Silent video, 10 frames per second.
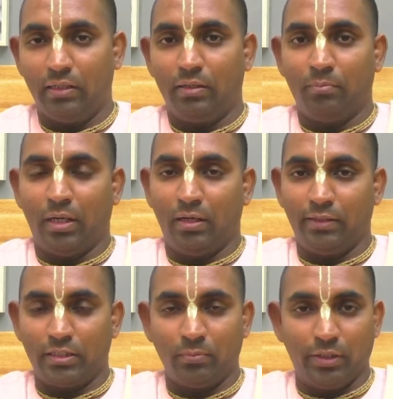Maha
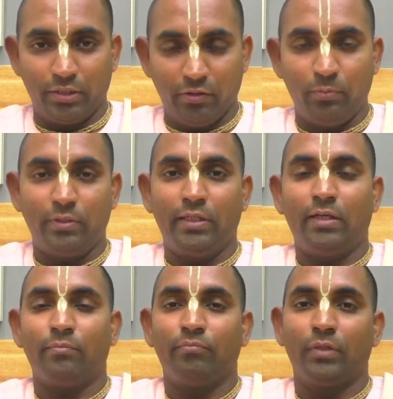Narasimha Yajna will be
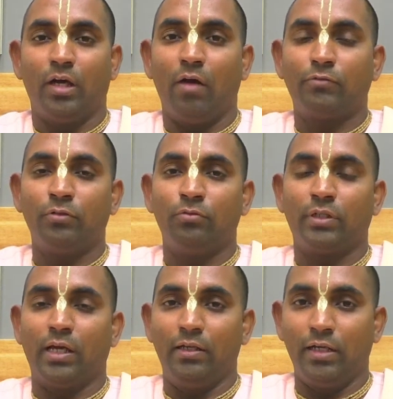there. Afternoon
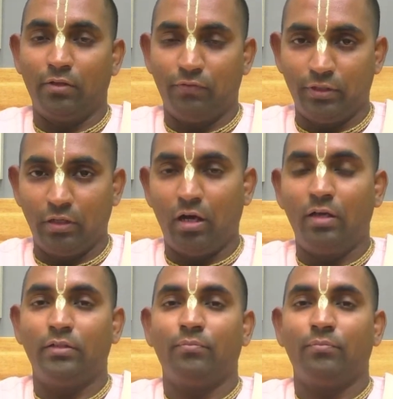Kalyanam for the Lord.